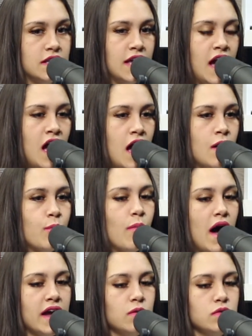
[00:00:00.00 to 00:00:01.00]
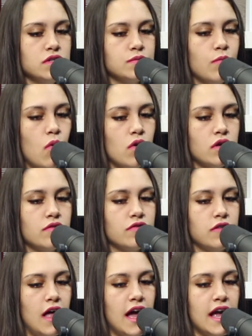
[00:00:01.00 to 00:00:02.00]
Yeah, mine was more
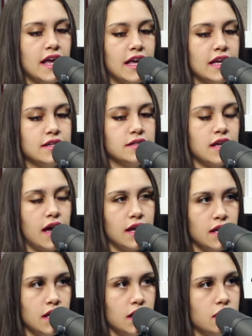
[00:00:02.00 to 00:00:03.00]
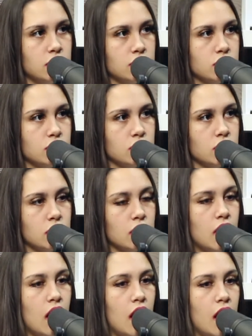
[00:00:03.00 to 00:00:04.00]
of like anxiety
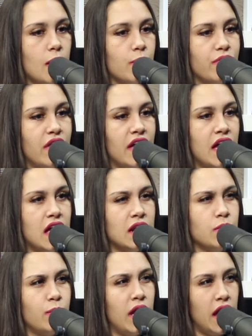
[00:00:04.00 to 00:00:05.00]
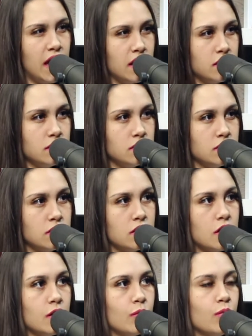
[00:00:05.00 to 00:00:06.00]
than pain.
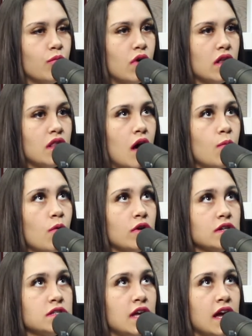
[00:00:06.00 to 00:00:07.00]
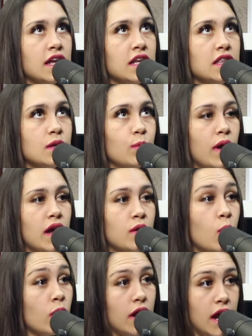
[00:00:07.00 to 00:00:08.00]
A lot more anxiety than
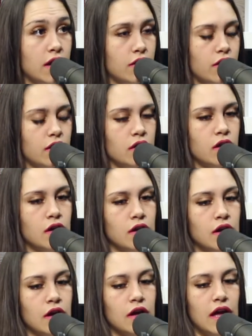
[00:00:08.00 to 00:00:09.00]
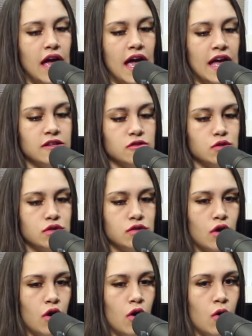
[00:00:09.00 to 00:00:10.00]
pain or anger. And
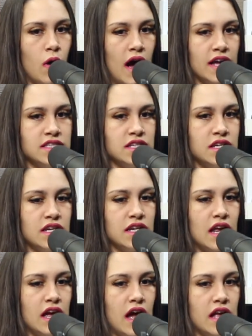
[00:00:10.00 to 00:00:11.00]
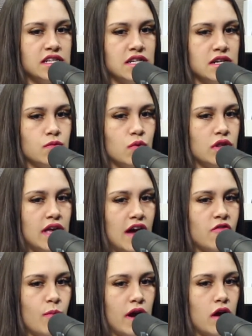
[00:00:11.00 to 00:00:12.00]
so I didn't really
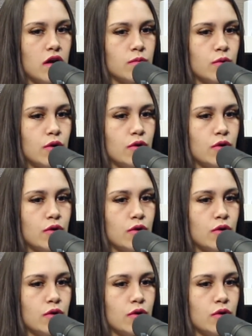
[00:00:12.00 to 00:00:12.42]
have my heart